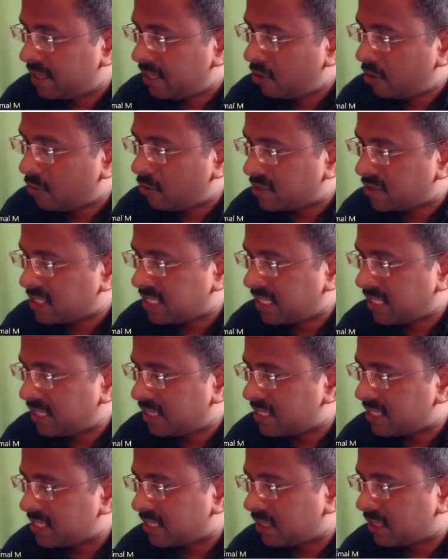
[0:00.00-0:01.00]
You could see
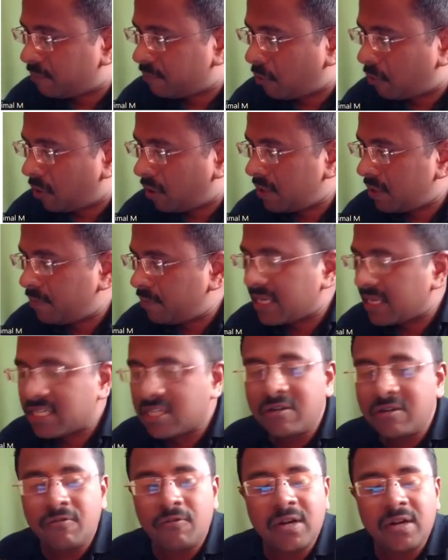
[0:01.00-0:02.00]
this in the polyp. Actually,